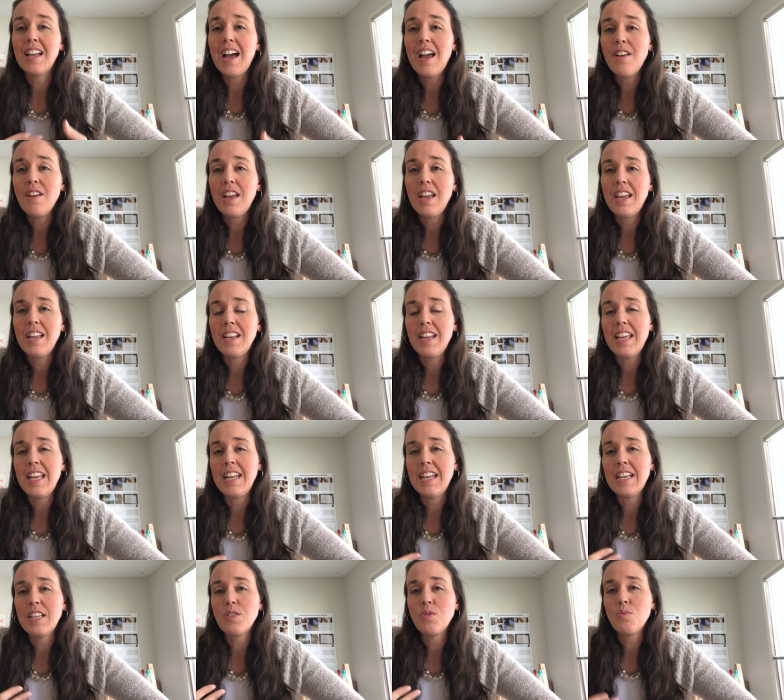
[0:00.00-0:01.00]
live
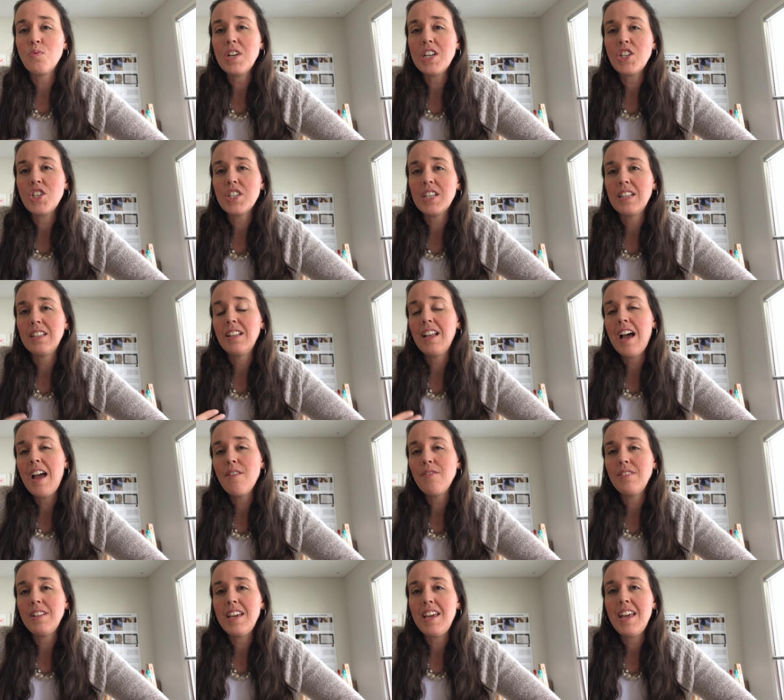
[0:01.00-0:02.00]
in as rich and
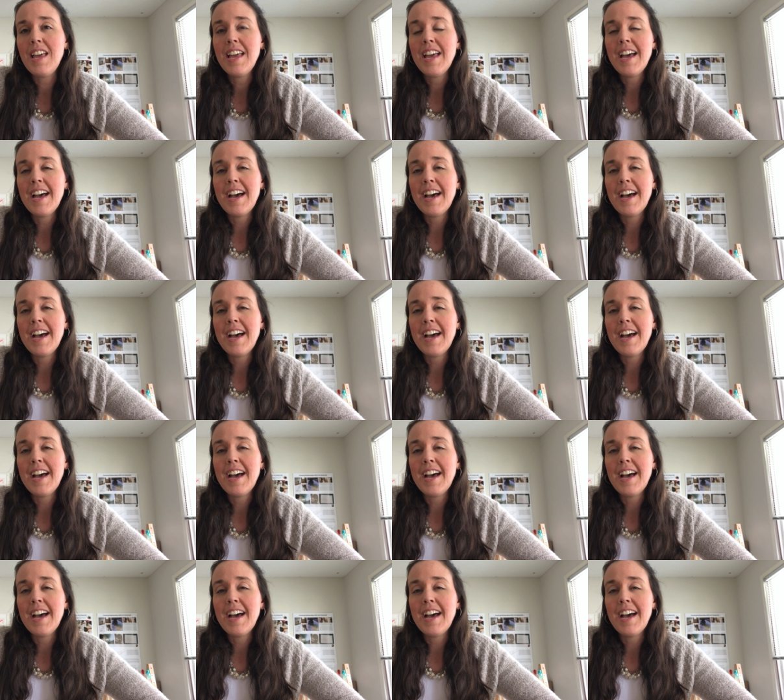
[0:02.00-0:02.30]
lively